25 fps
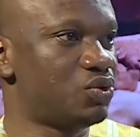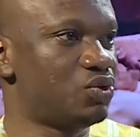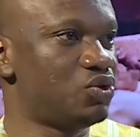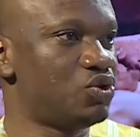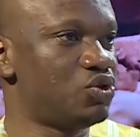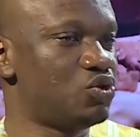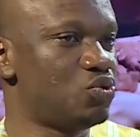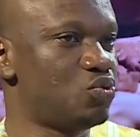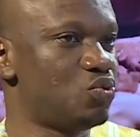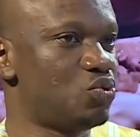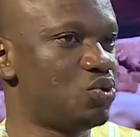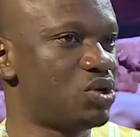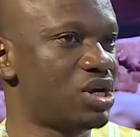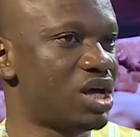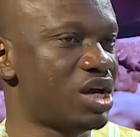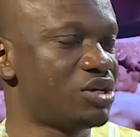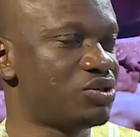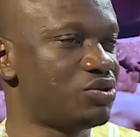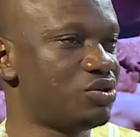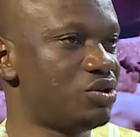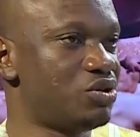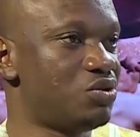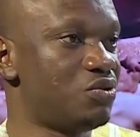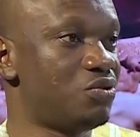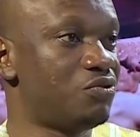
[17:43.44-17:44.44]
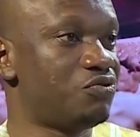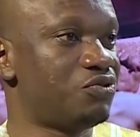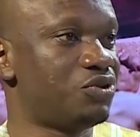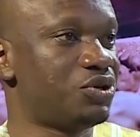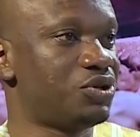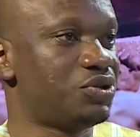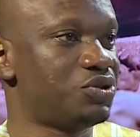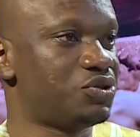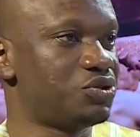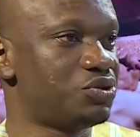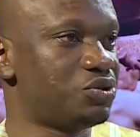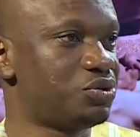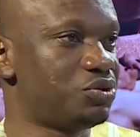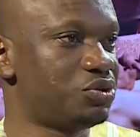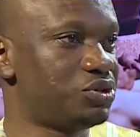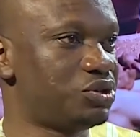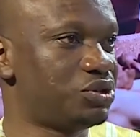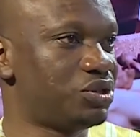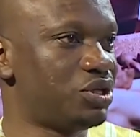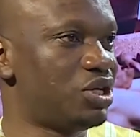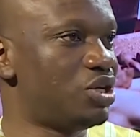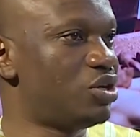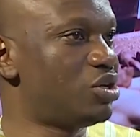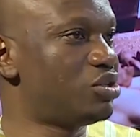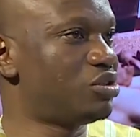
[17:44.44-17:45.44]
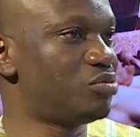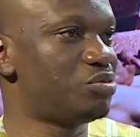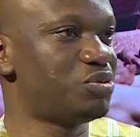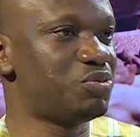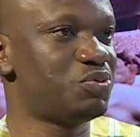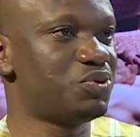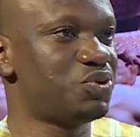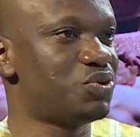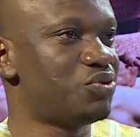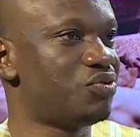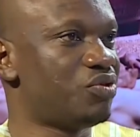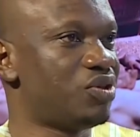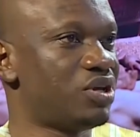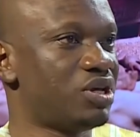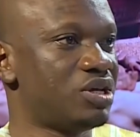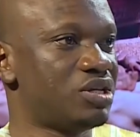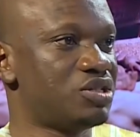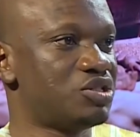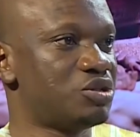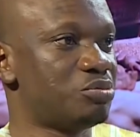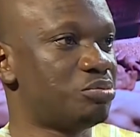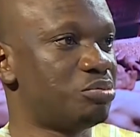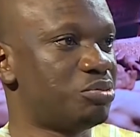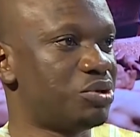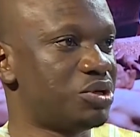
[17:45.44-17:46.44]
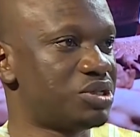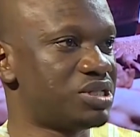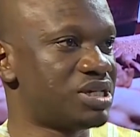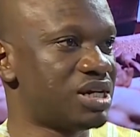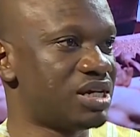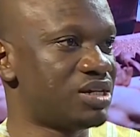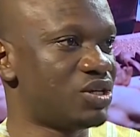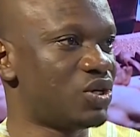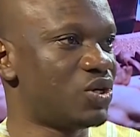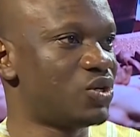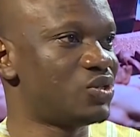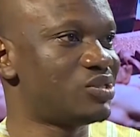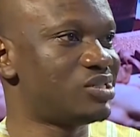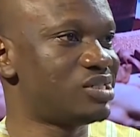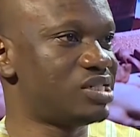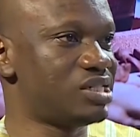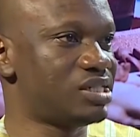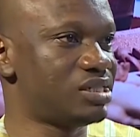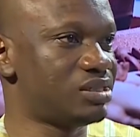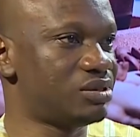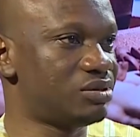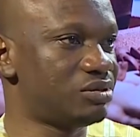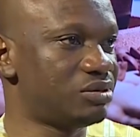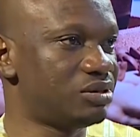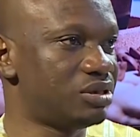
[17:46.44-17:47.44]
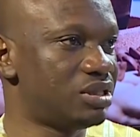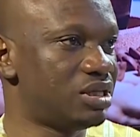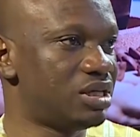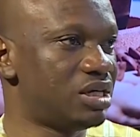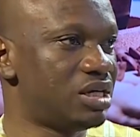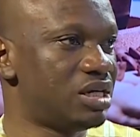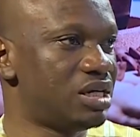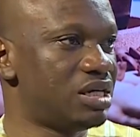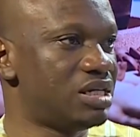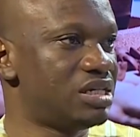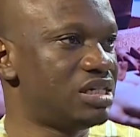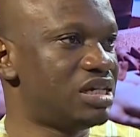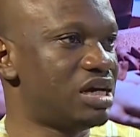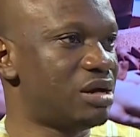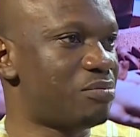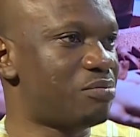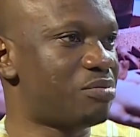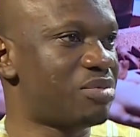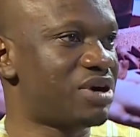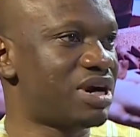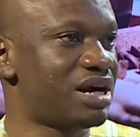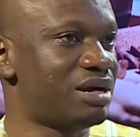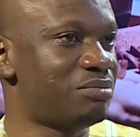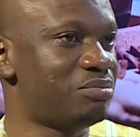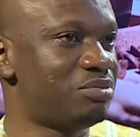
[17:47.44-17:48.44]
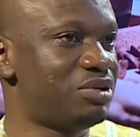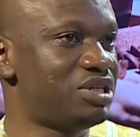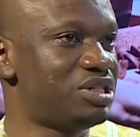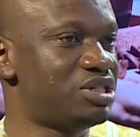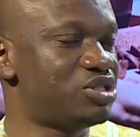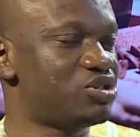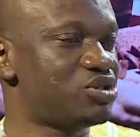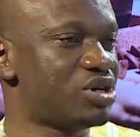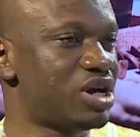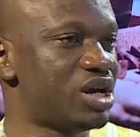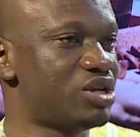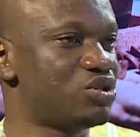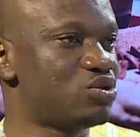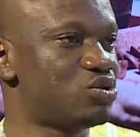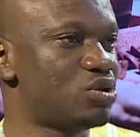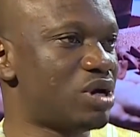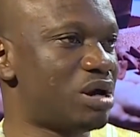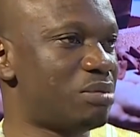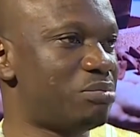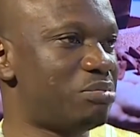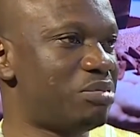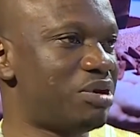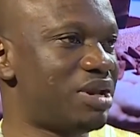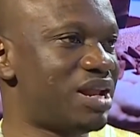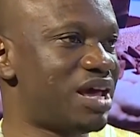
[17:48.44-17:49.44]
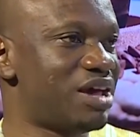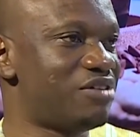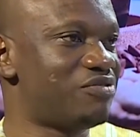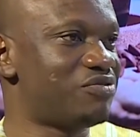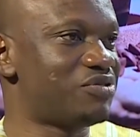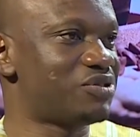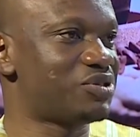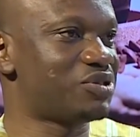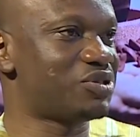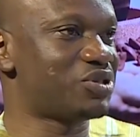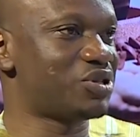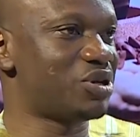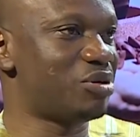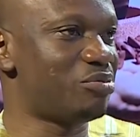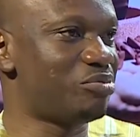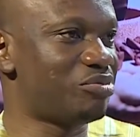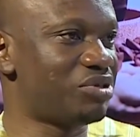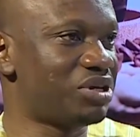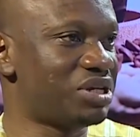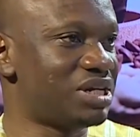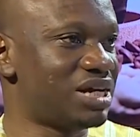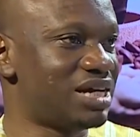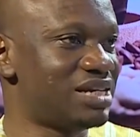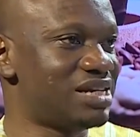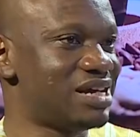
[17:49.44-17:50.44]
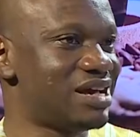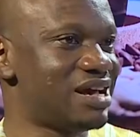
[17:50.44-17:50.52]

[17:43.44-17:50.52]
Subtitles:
you would actually look for the solution. A lot of people don't think it's important until they are probably trying to apply for something and they're